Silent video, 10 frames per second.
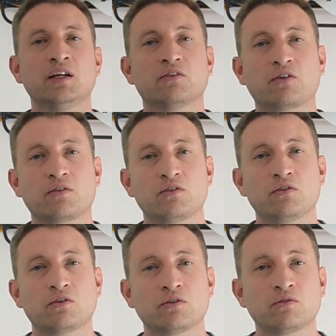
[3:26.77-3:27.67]
so that you
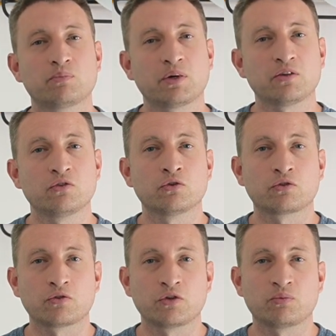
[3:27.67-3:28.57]
can put your
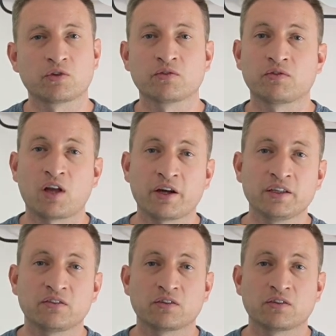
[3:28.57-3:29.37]
groups of lights